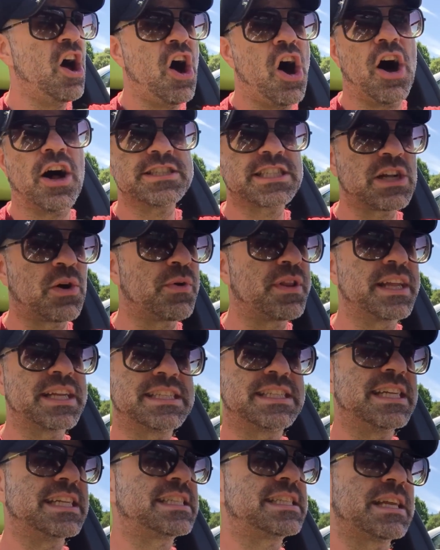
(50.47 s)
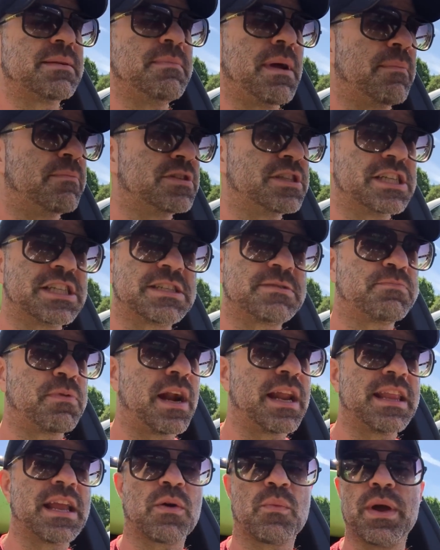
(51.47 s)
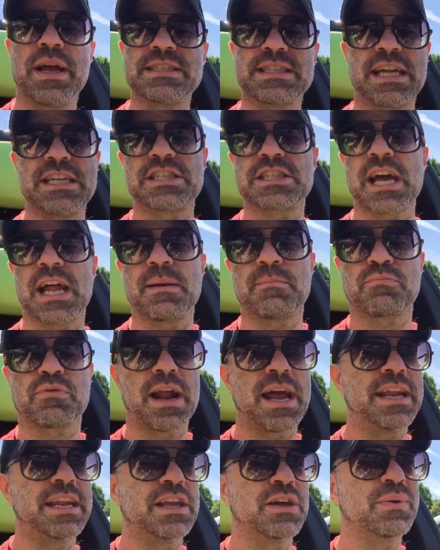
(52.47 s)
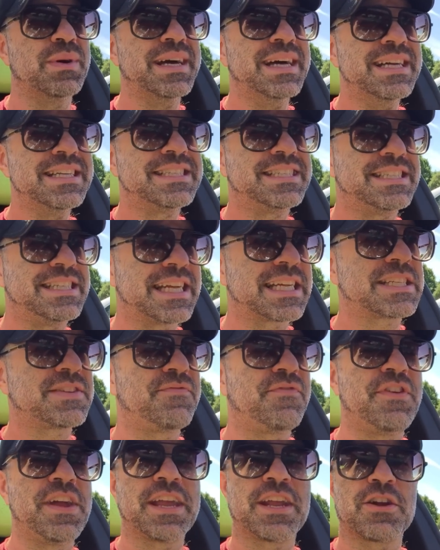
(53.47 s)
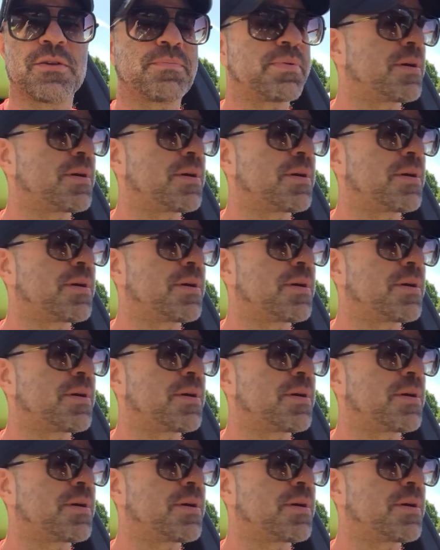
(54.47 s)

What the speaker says: Also with existing members just spreading their wings. I just got a brand new 6-figure